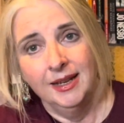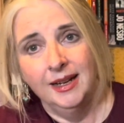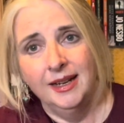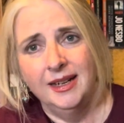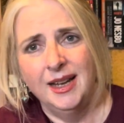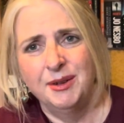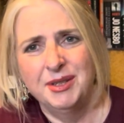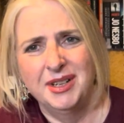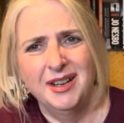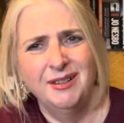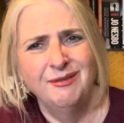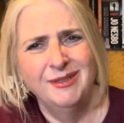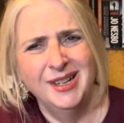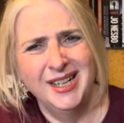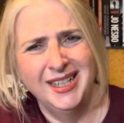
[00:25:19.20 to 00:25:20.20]
And I was like,
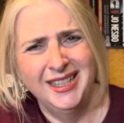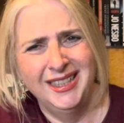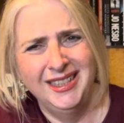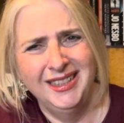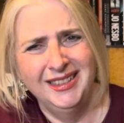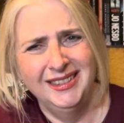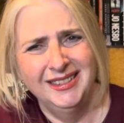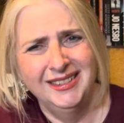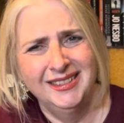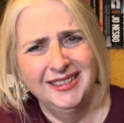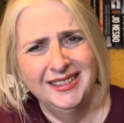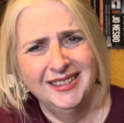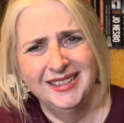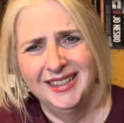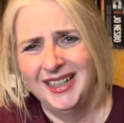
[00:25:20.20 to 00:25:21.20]
really?
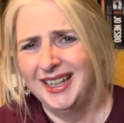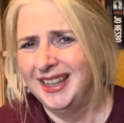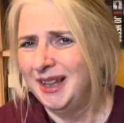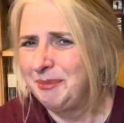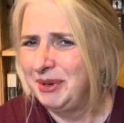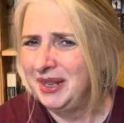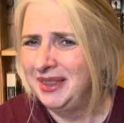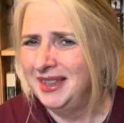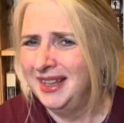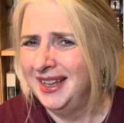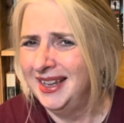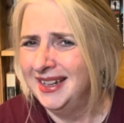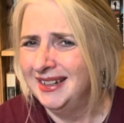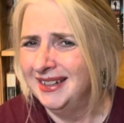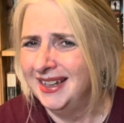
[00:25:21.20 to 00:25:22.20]
Can that be a
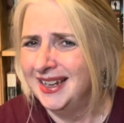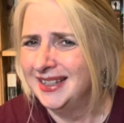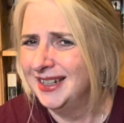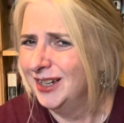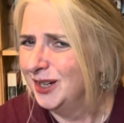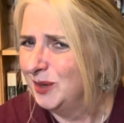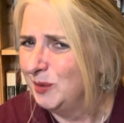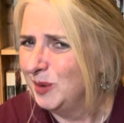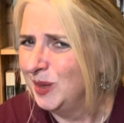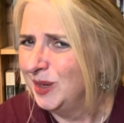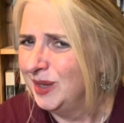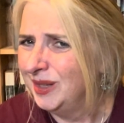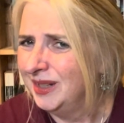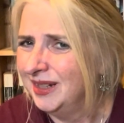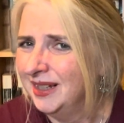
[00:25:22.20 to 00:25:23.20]
thing? Is it going to
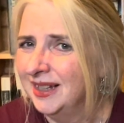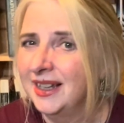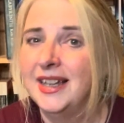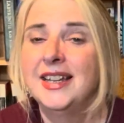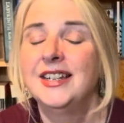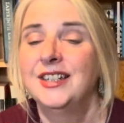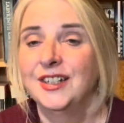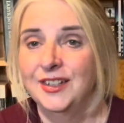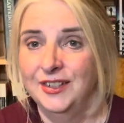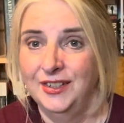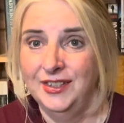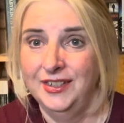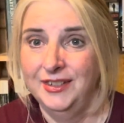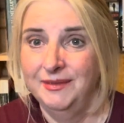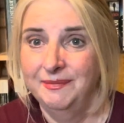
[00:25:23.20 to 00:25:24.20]
work? It
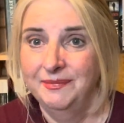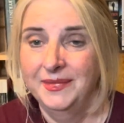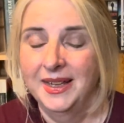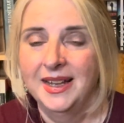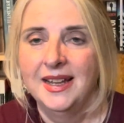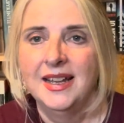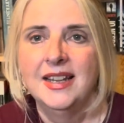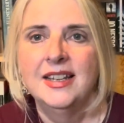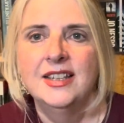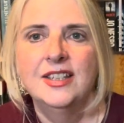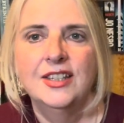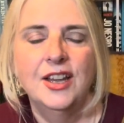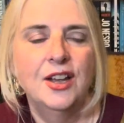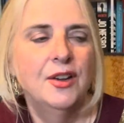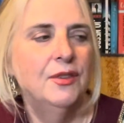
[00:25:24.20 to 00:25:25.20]
does.
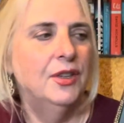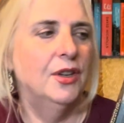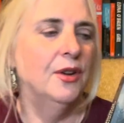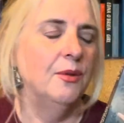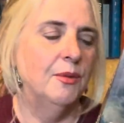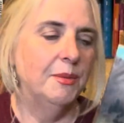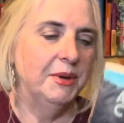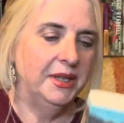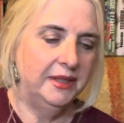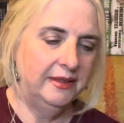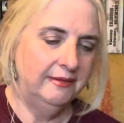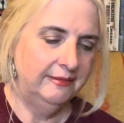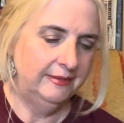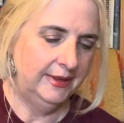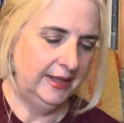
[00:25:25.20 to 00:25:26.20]
So the young woman,
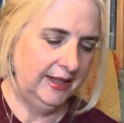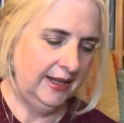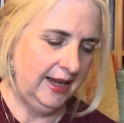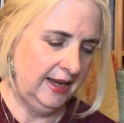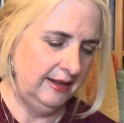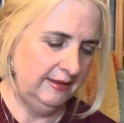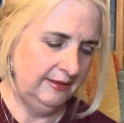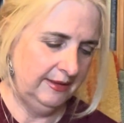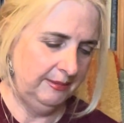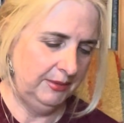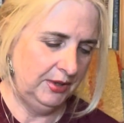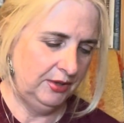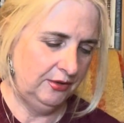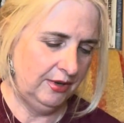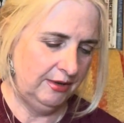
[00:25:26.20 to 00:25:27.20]
and again, I'm
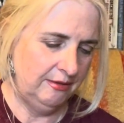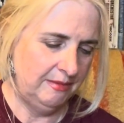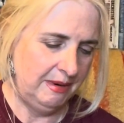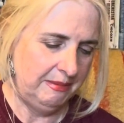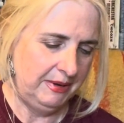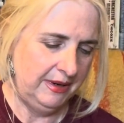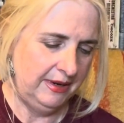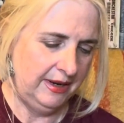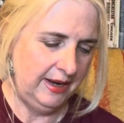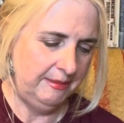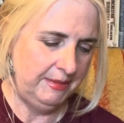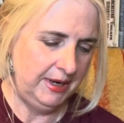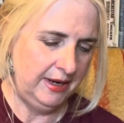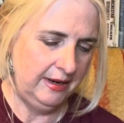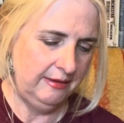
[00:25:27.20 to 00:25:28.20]
just trying to remember her name
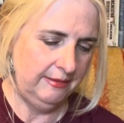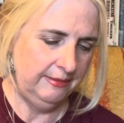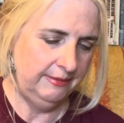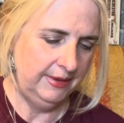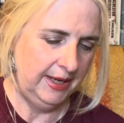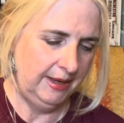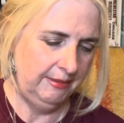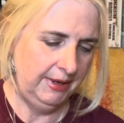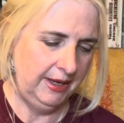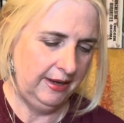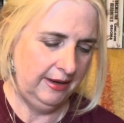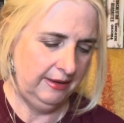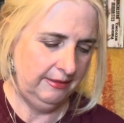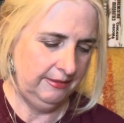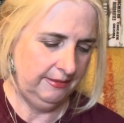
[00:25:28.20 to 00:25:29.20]
now. Here we
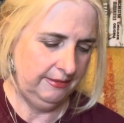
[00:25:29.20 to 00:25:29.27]
go.